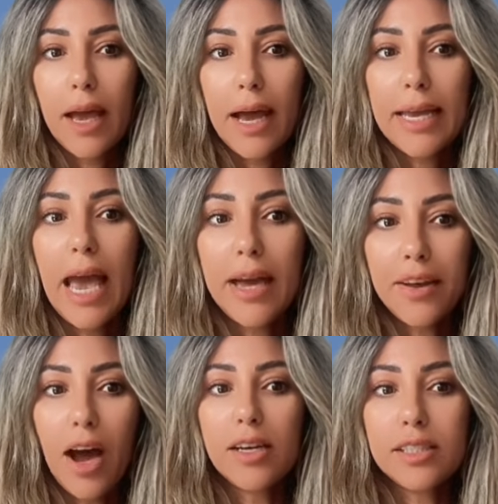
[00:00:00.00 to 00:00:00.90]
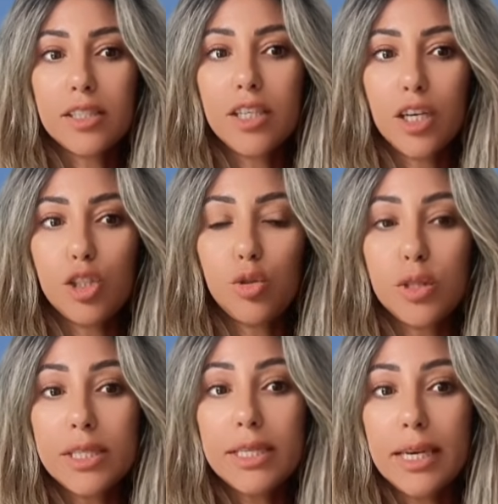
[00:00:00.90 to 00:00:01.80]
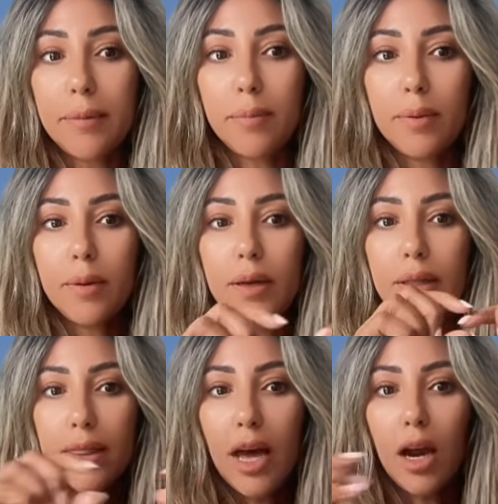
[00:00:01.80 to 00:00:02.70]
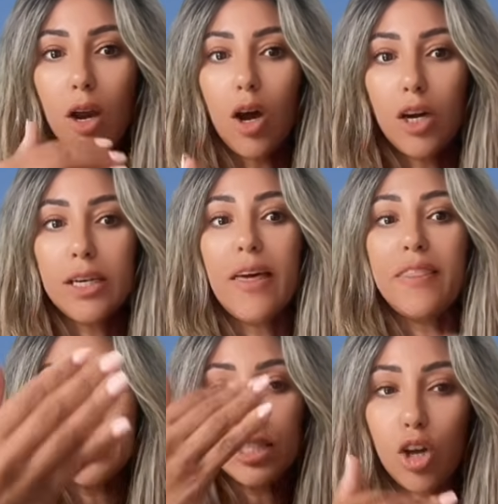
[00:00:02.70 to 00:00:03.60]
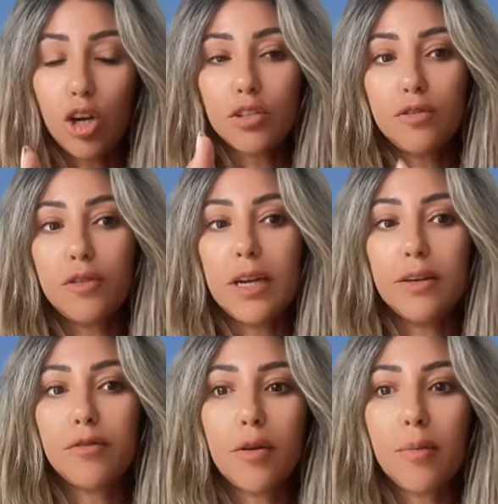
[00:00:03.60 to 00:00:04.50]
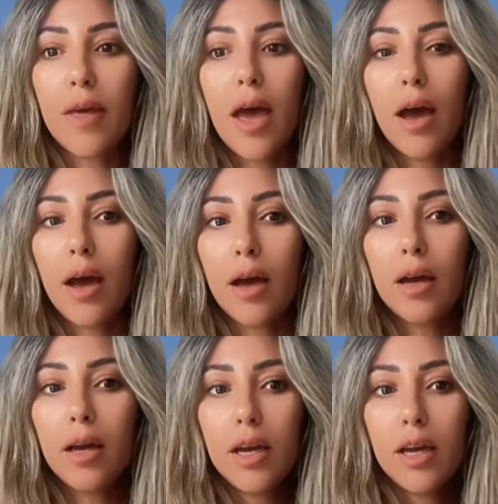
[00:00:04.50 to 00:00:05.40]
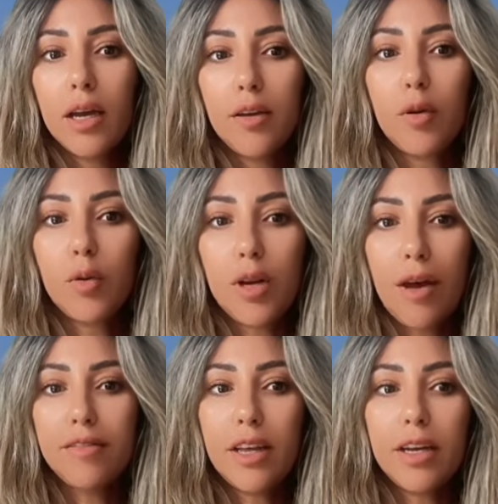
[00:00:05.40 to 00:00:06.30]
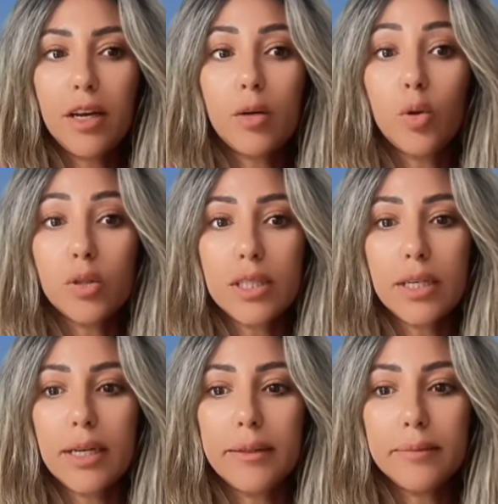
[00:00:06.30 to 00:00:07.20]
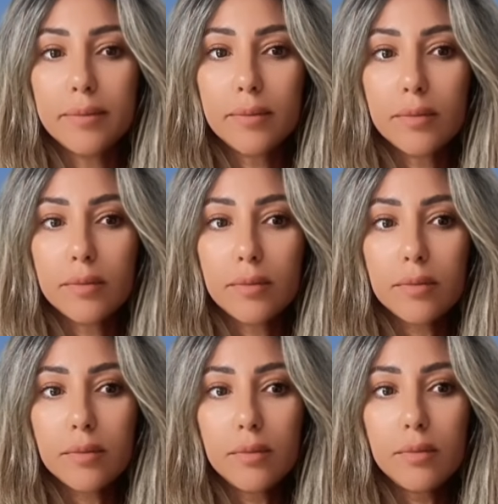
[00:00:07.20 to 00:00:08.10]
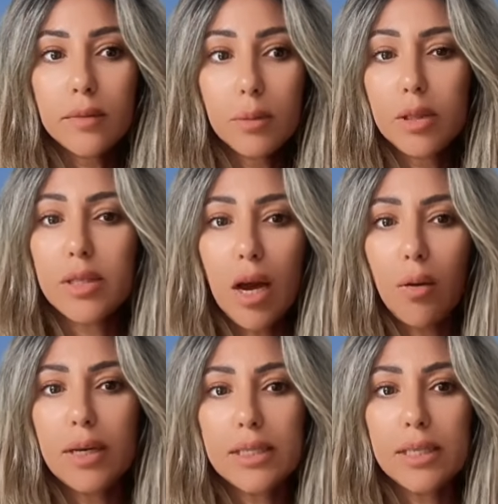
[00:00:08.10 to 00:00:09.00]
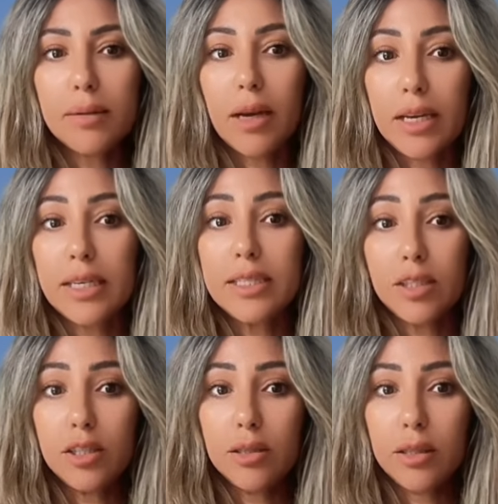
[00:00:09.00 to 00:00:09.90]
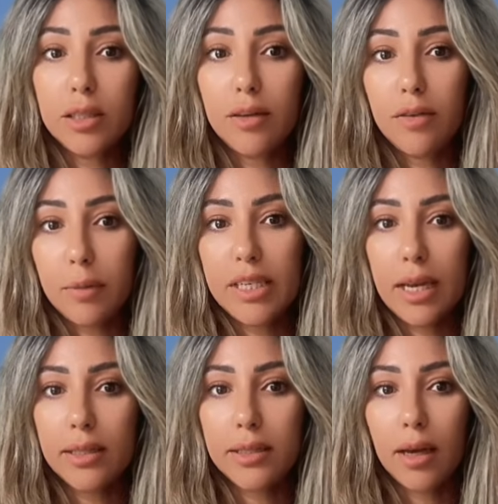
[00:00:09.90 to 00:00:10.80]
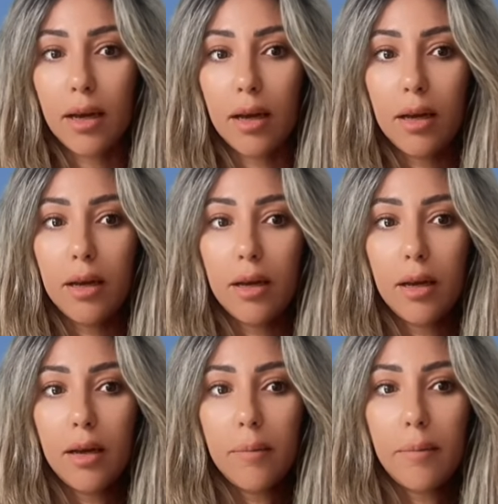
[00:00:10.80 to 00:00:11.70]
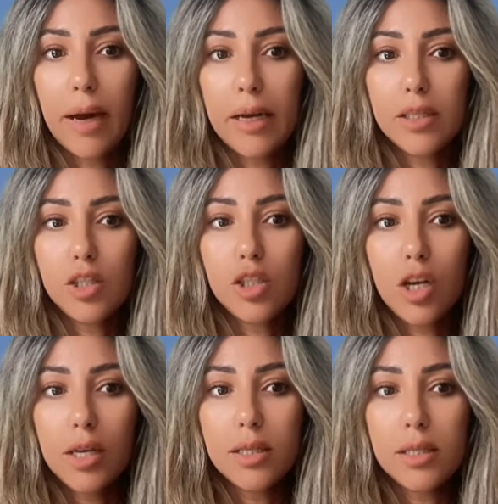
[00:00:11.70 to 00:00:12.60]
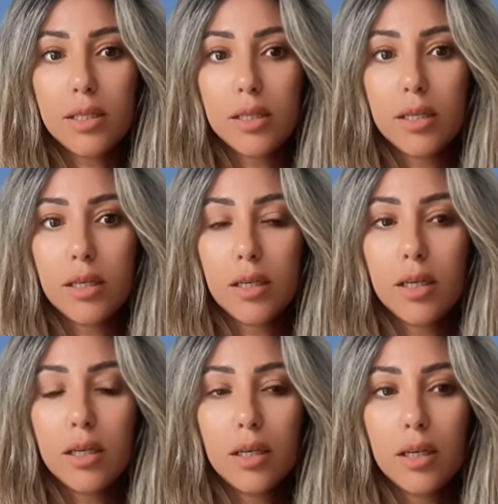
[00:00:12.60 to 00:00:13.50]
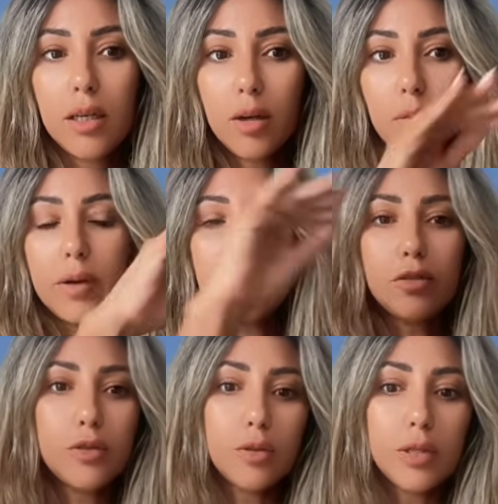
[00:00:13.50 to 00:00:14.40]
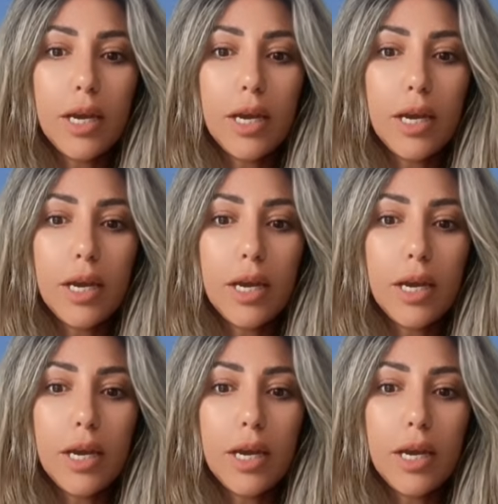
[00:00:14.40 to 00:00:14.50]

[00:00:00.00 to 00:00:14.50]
I had asked it to skip that line and then start filling from there, if it would have done it accordingly. Because now it seemed like it's giving me data, but it's just, it got rid of those